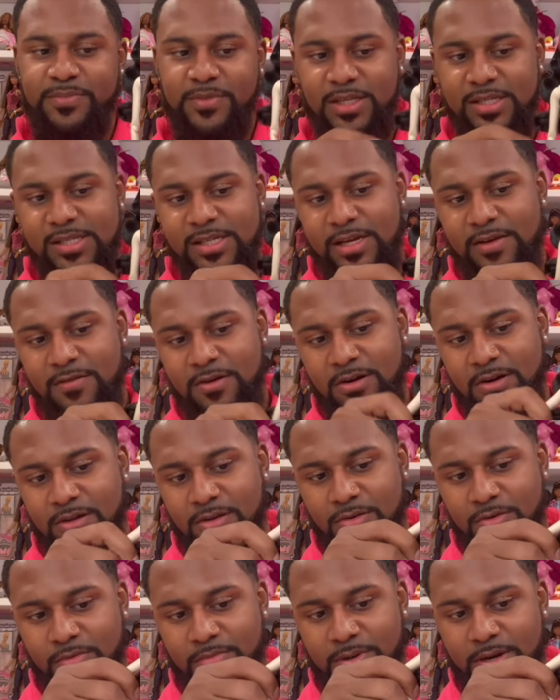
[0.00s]
Let's give her a
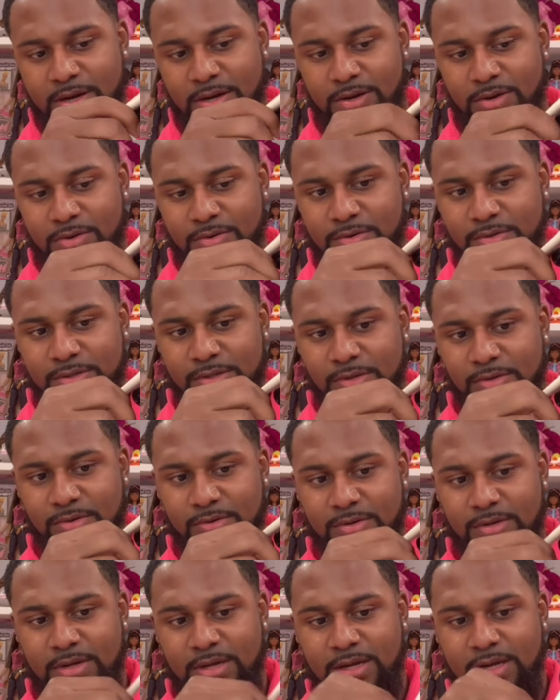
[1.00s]
little pose, a
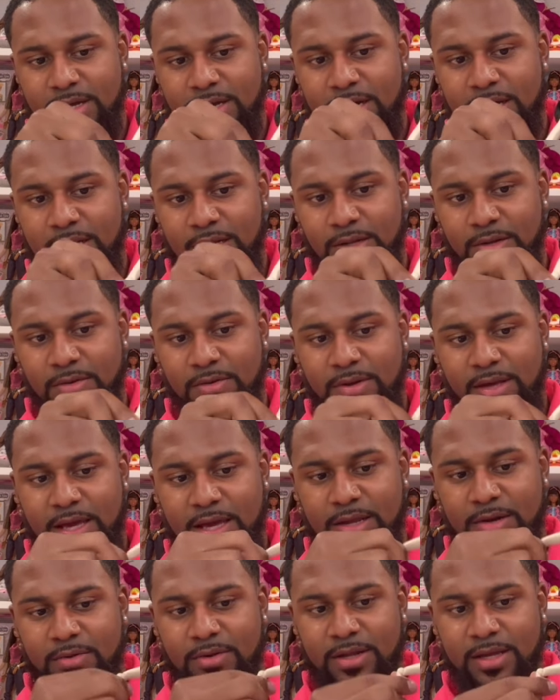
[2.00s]
little, a little
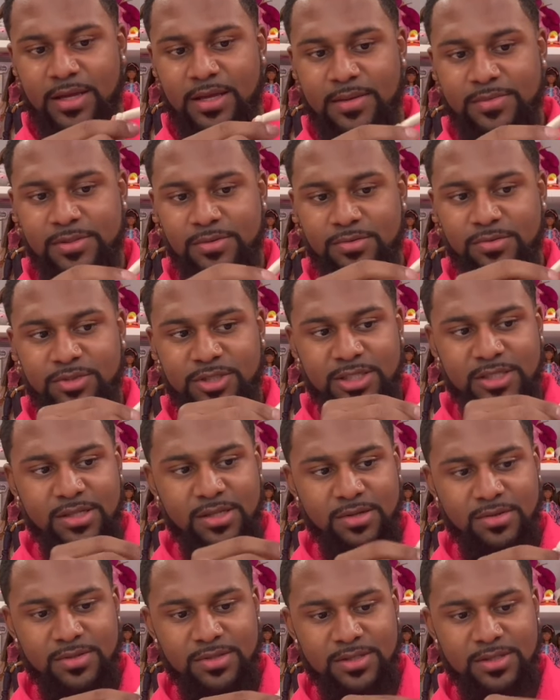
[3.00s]
hand on the hips. Ooh, she's a
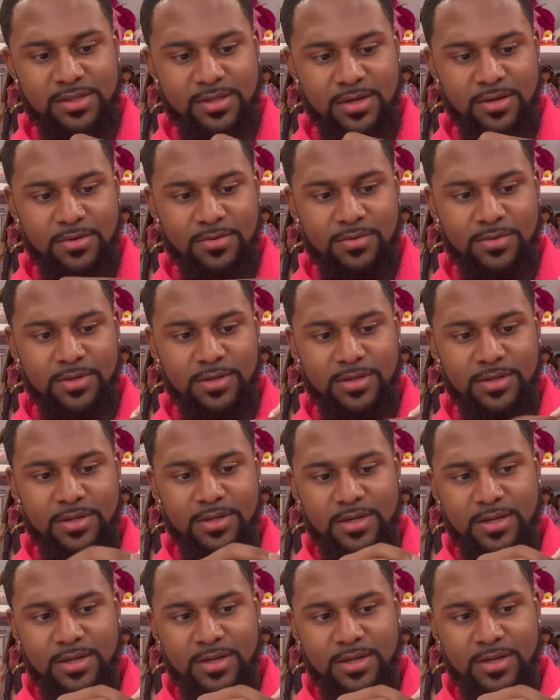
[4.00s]
little, hold on.